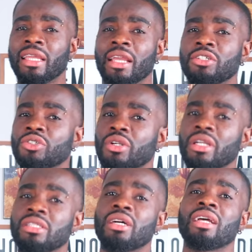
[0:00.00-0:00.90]
Cane sugar
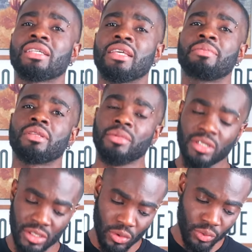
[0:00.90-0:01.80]
is not acceptable.
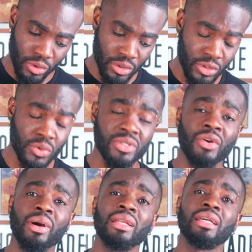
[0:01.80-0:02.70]
We only use the
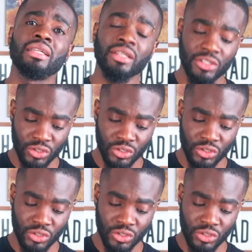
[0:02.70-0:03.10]
granulated